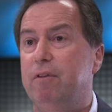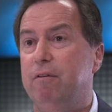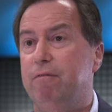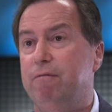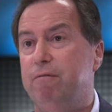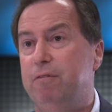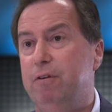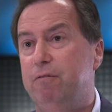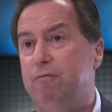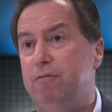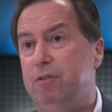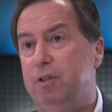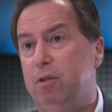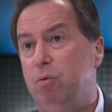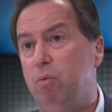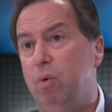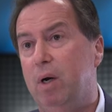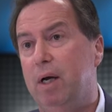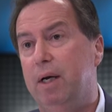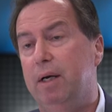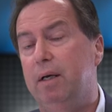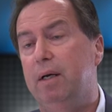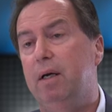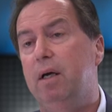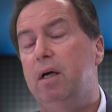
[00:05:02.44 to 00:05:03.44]
the
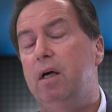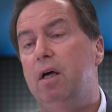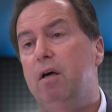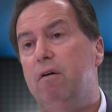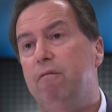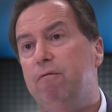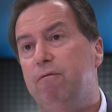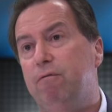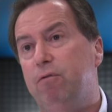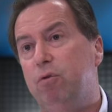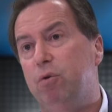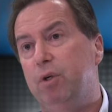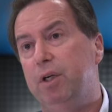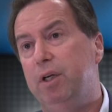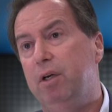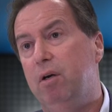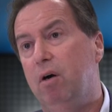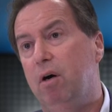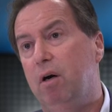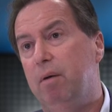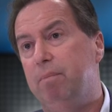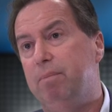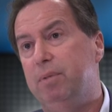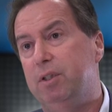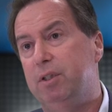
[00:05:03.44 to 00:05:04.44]

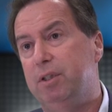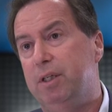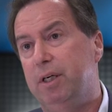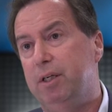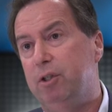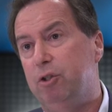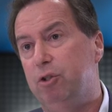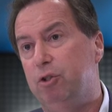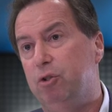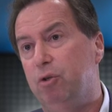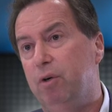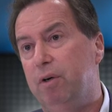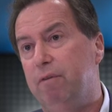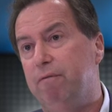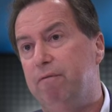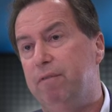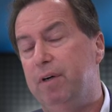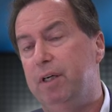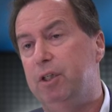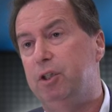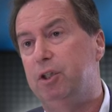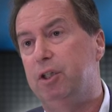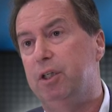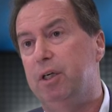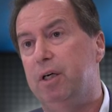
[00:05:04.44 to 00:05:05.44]
51-49% joint
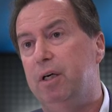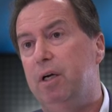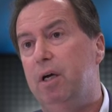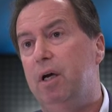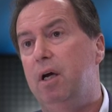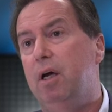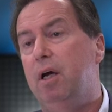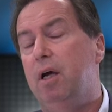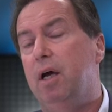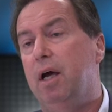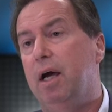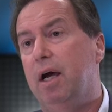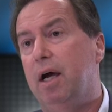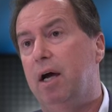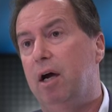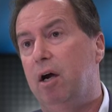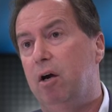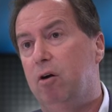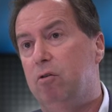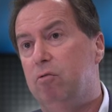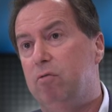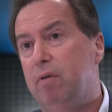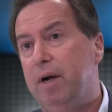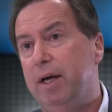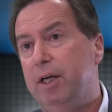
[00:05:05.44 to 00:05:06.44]
venture
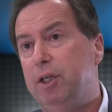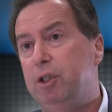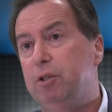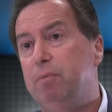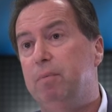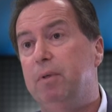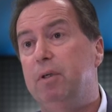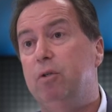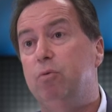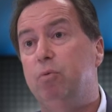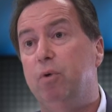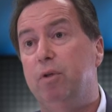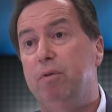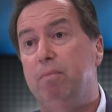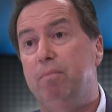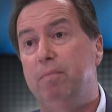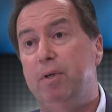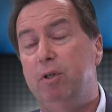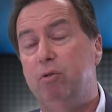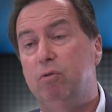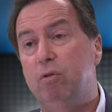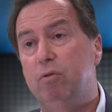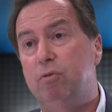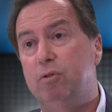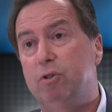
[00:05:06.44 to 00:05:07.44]
arrangement with
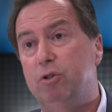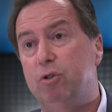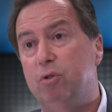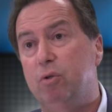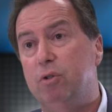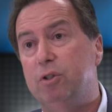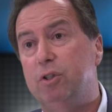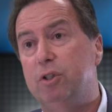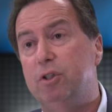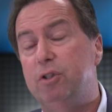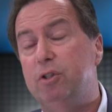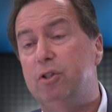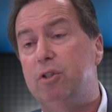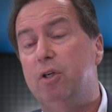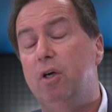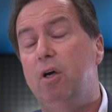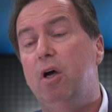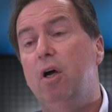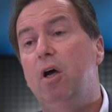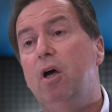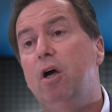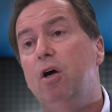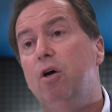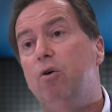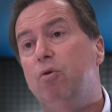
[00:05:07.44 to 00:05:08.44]
Mineral Resources,
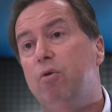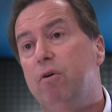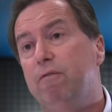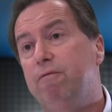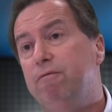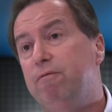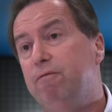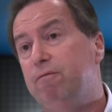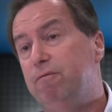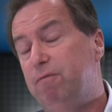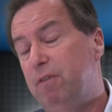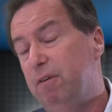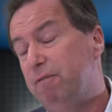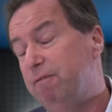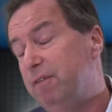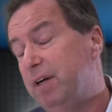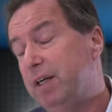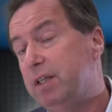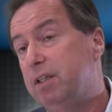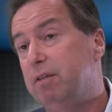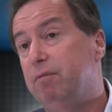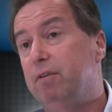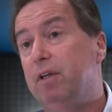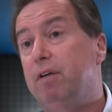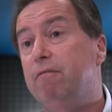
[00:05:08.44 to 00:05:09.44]
who are
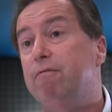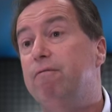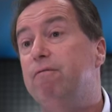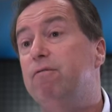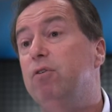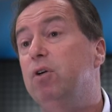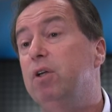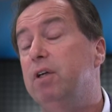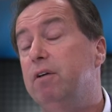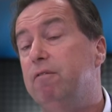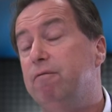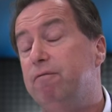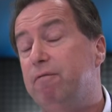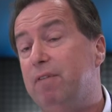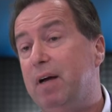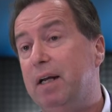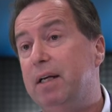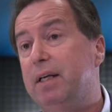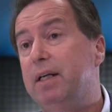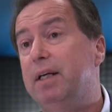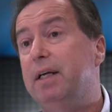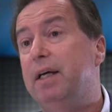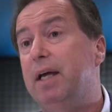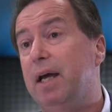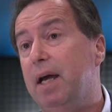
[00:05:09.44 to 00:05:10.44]
effectively fully
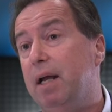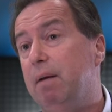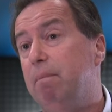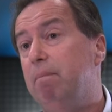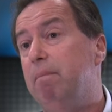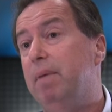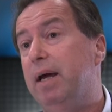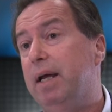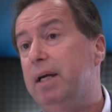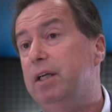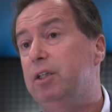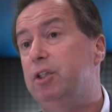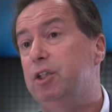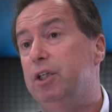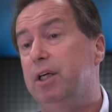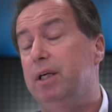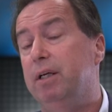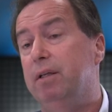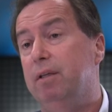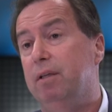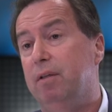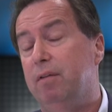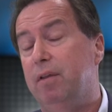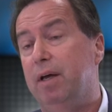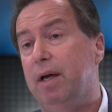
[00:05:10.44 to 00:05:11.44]
funding and
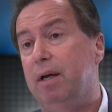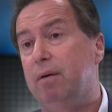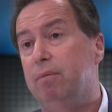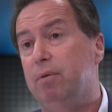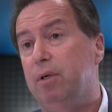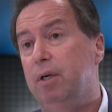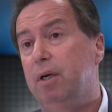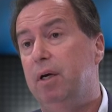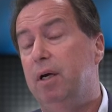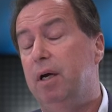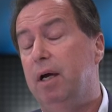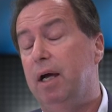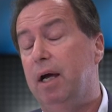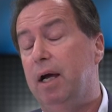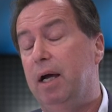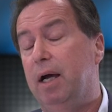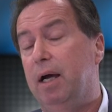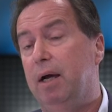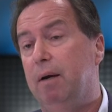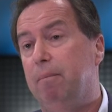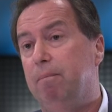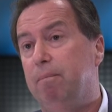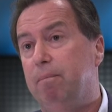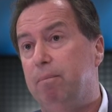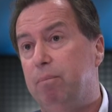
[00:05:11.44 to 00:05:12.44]
managing that
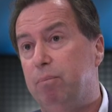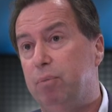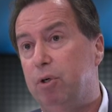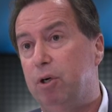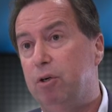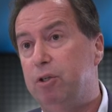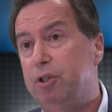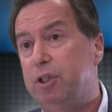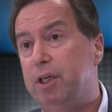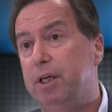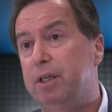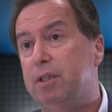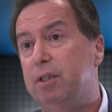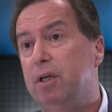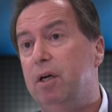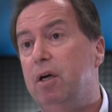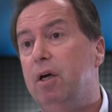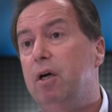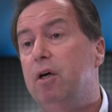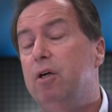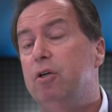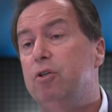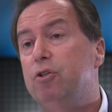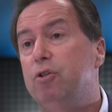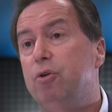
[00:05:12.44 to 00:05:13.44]
project
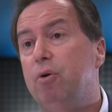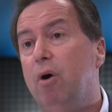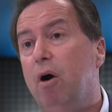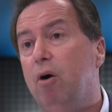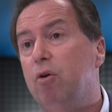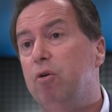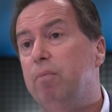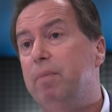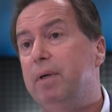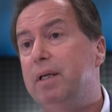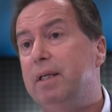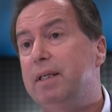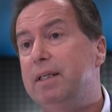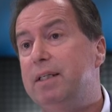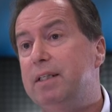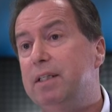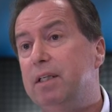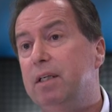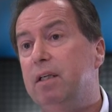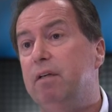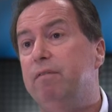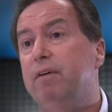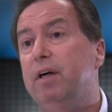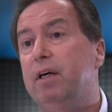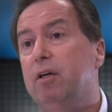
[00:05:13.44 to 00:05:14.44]
to ultimately
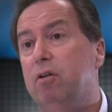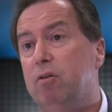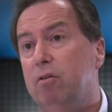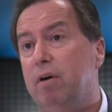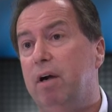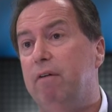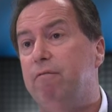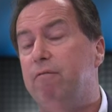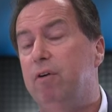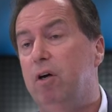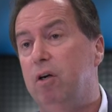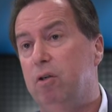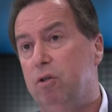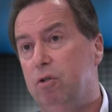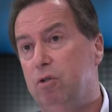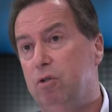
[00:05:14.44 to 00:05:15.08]
deliver graphite